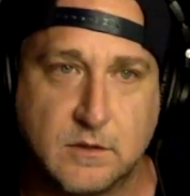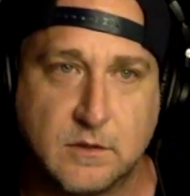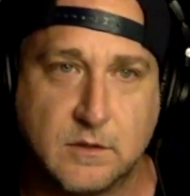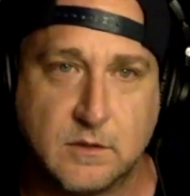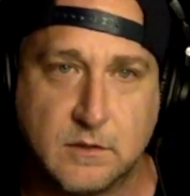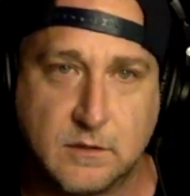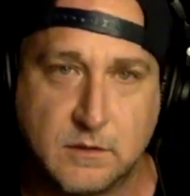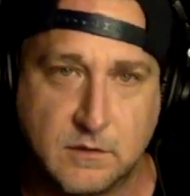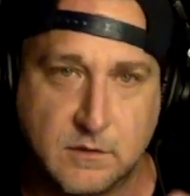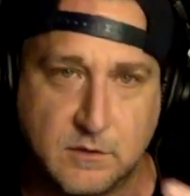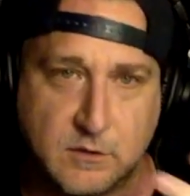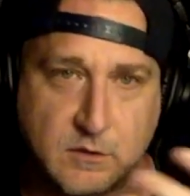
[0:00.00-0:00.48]

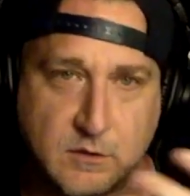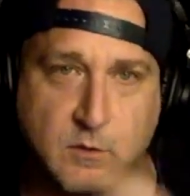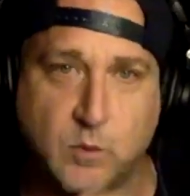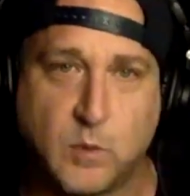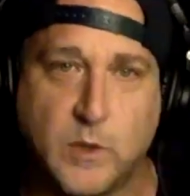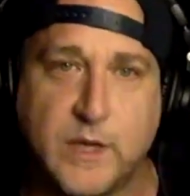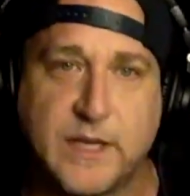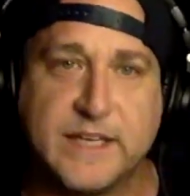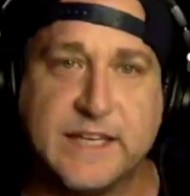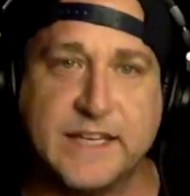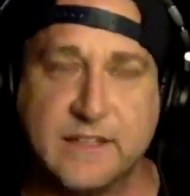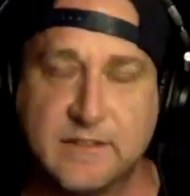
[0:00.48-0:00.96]

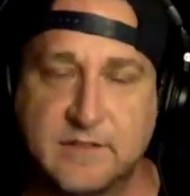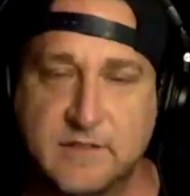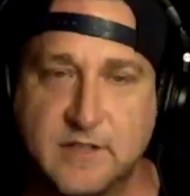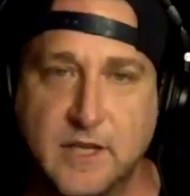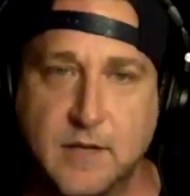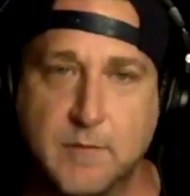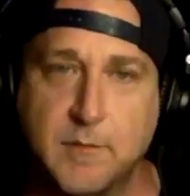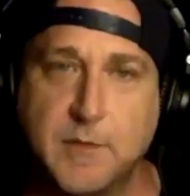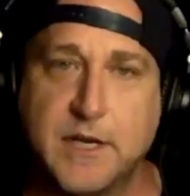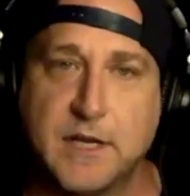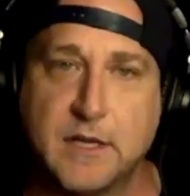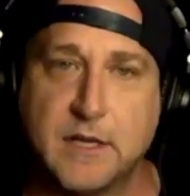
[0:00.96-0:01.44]
sweetness
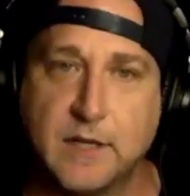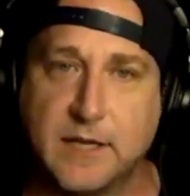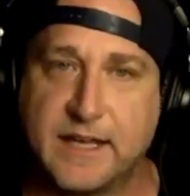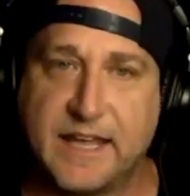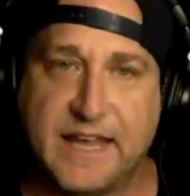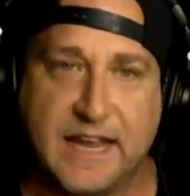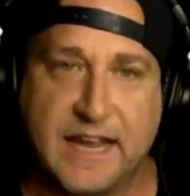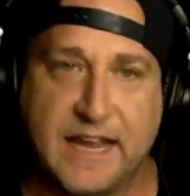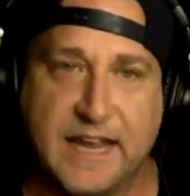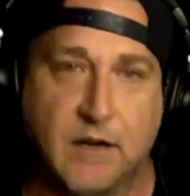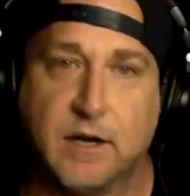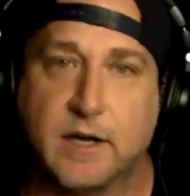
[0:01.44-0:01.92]
emanate, like
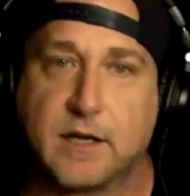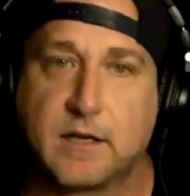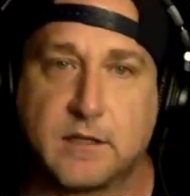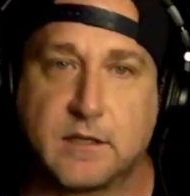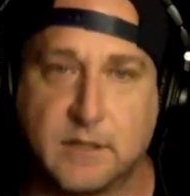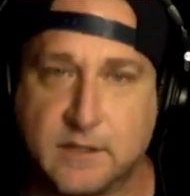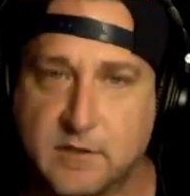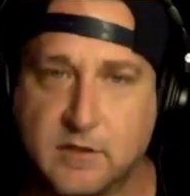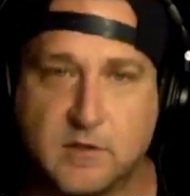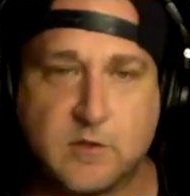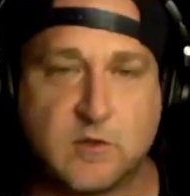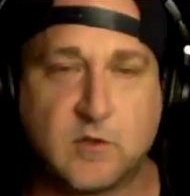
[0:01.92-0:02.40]
Eric,
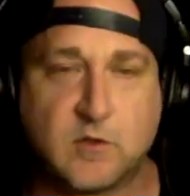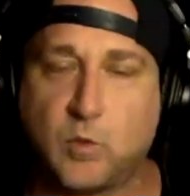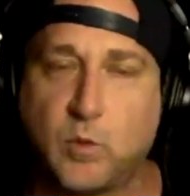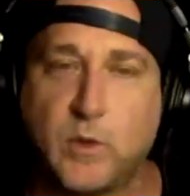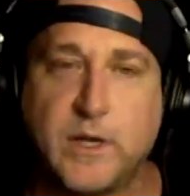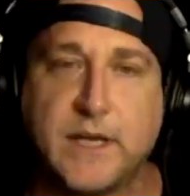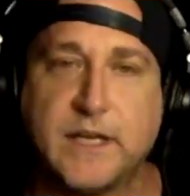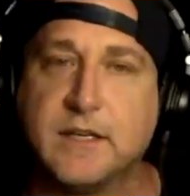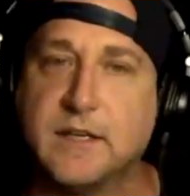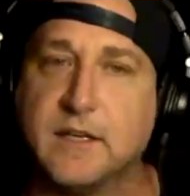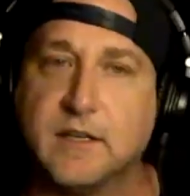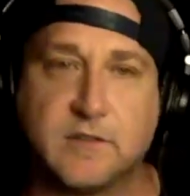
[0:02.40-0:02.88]
like just
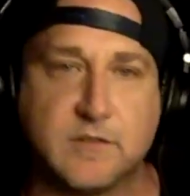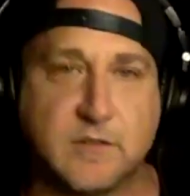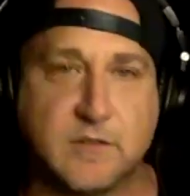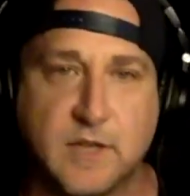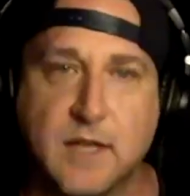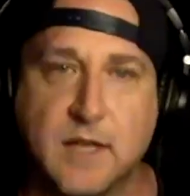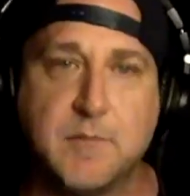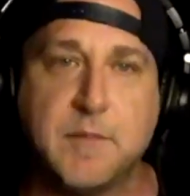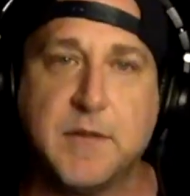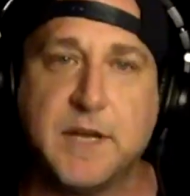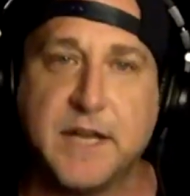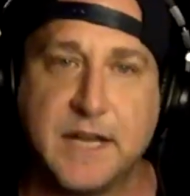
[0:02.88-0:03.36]
sweetness
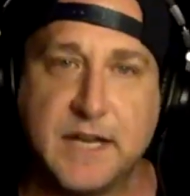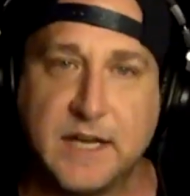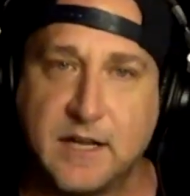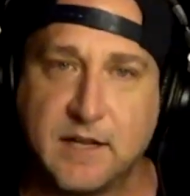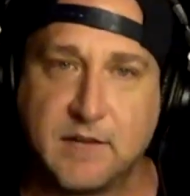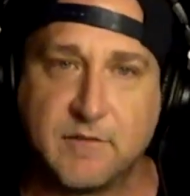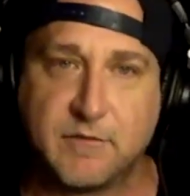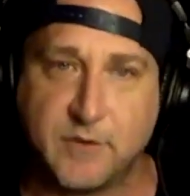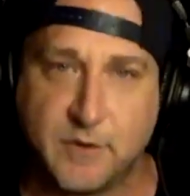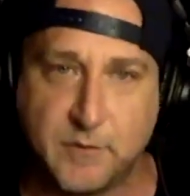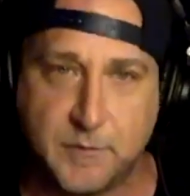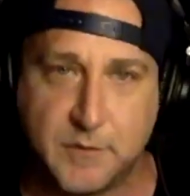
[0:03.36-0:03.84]
emanating
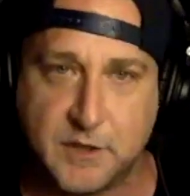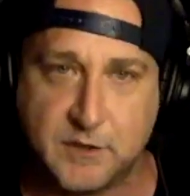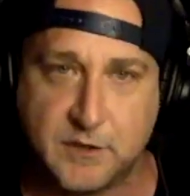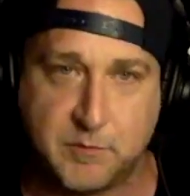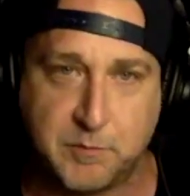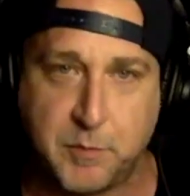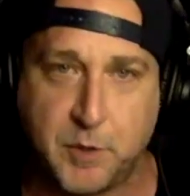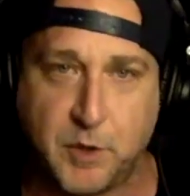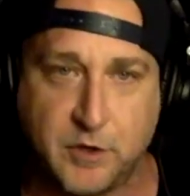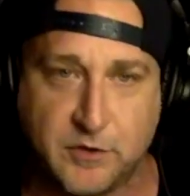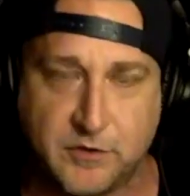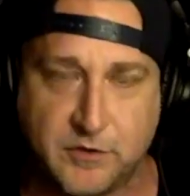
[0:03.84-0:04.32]
from his
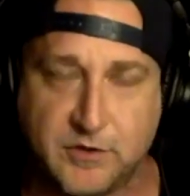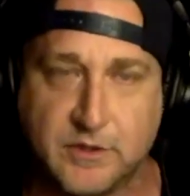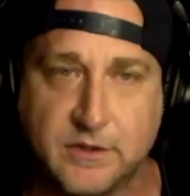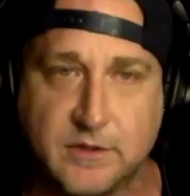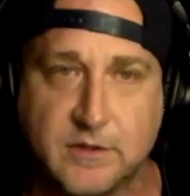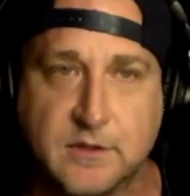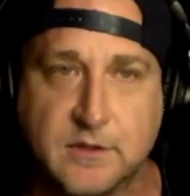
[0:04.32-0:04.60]
person.